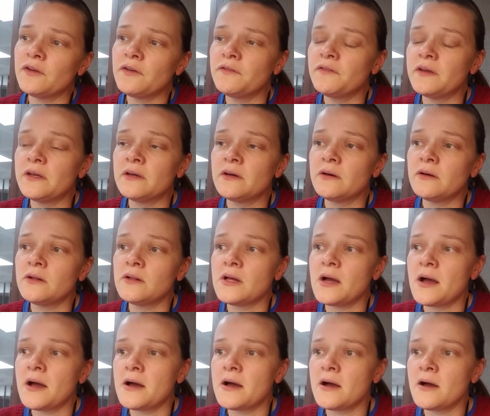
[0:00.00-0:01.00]
feel,
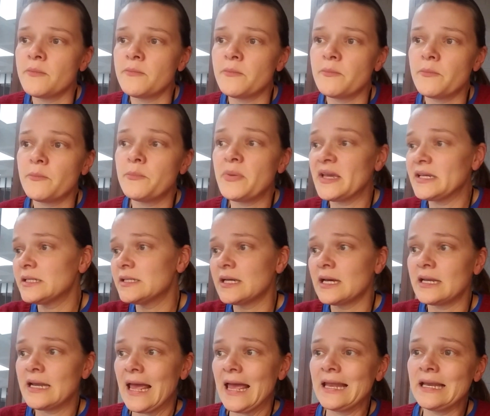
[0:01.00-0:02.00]
based
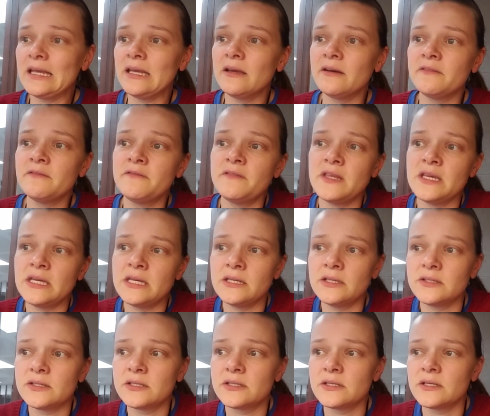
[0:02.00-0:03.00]
on any of
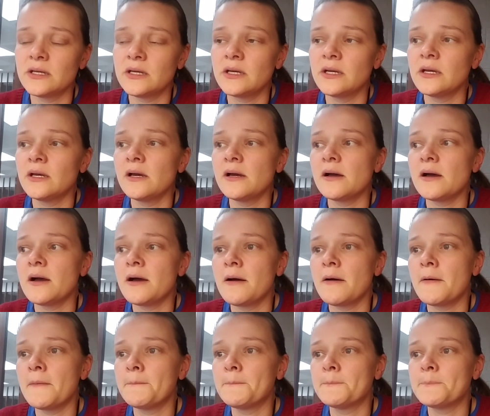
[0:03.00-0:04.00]
these
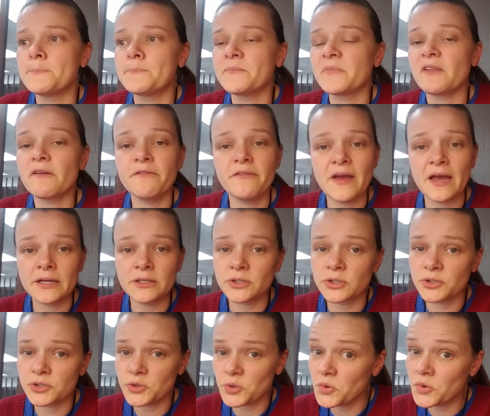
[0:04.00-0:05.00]

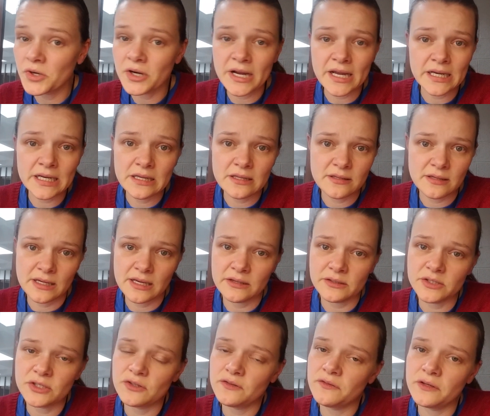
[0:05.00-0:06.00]
factors or anything
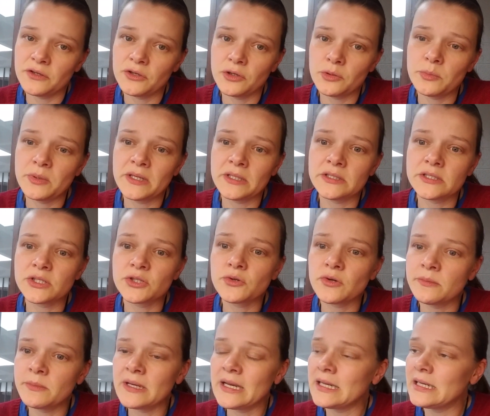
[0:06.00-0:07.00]
else, you feel you're being
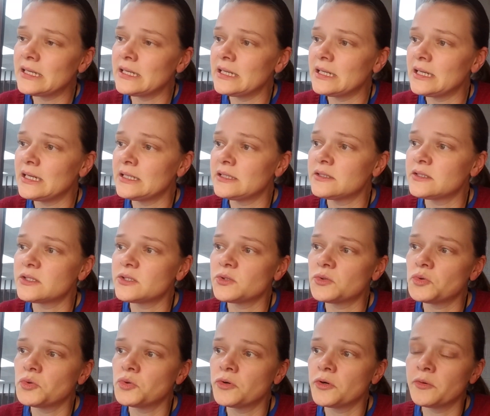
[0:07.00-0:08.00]
discriminated against
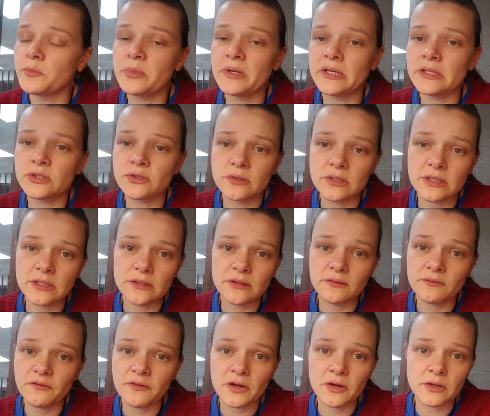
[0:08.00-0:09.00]
or being treated
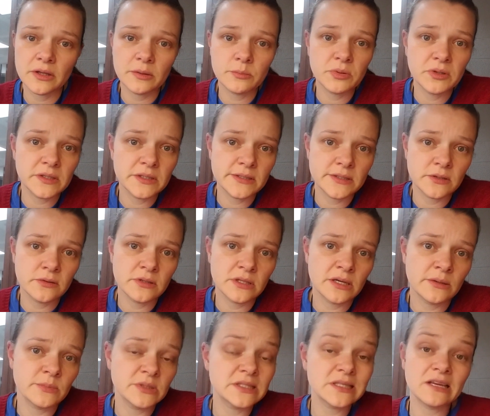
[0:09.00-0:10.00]
unfairly, please know that
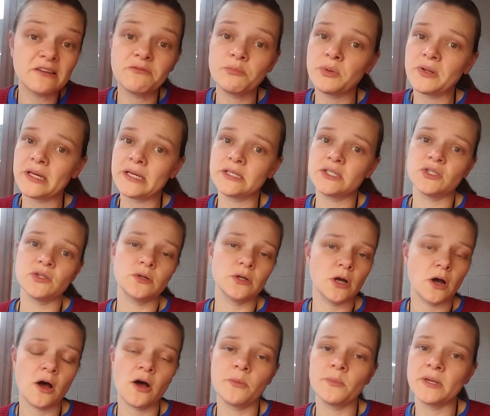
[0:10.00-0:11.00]
I'm a safe place. You can
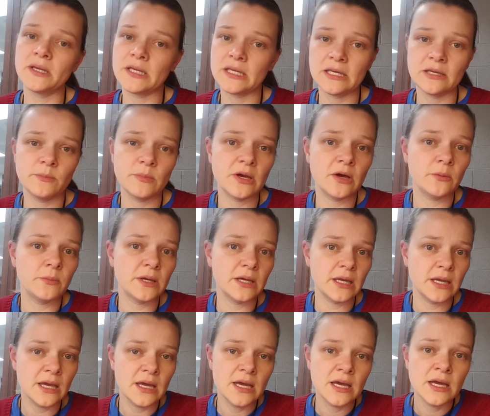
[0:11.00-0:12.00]
call me, email me,
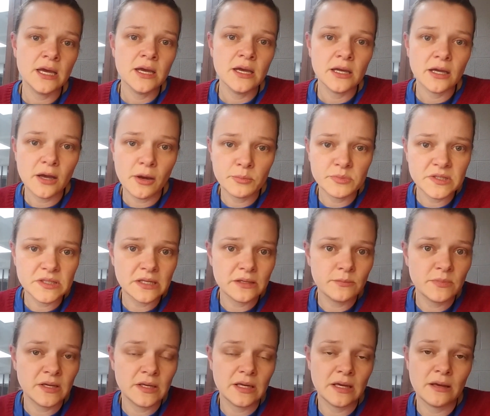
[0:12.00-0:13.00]
come see
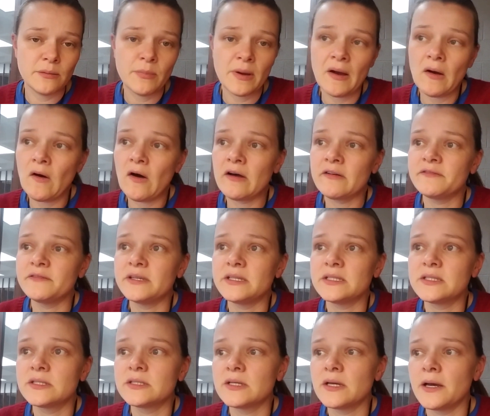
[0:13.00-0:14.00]
me in my
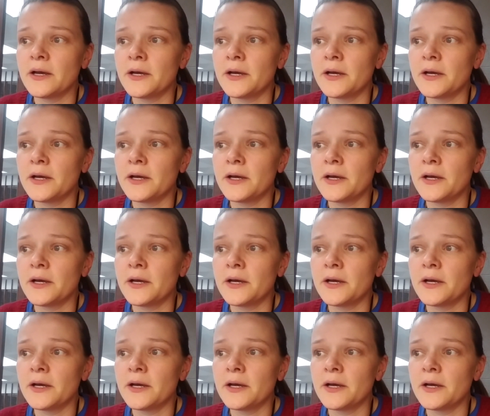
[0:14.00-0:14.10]
office.